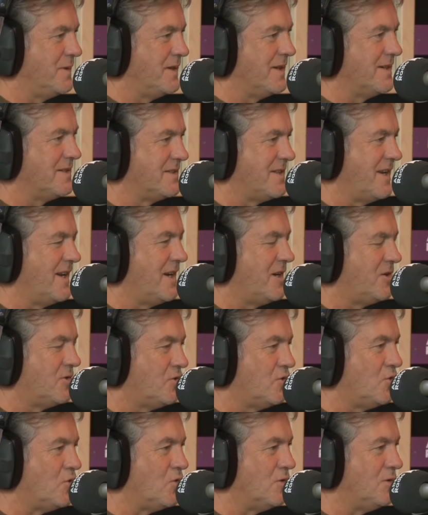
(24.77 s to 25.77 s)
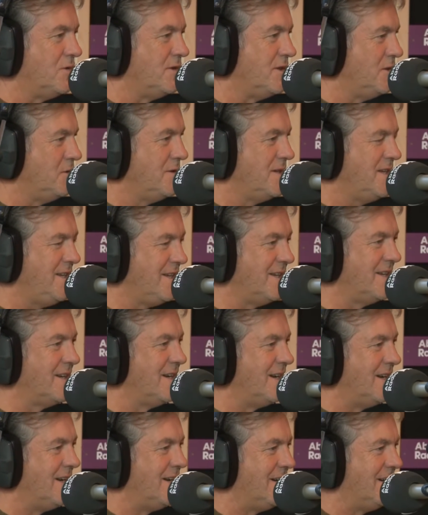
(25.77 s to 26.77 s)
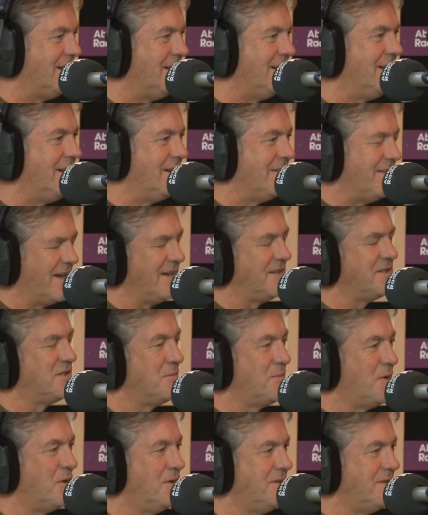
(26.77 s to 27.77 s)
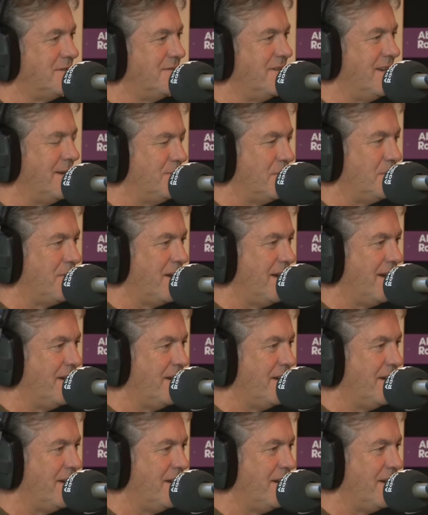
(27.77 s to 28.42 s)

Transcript: because they are all unique. That is the point of a number plate.